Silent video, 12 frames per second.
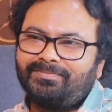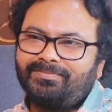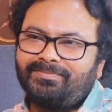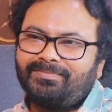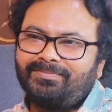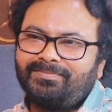
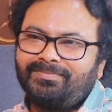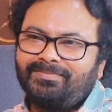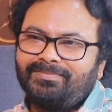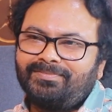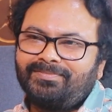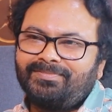
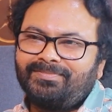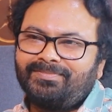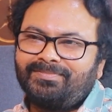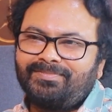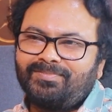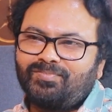
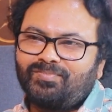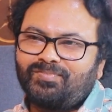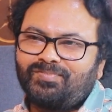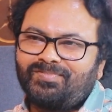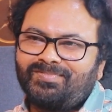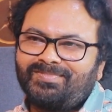
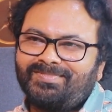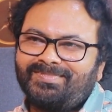[no speech]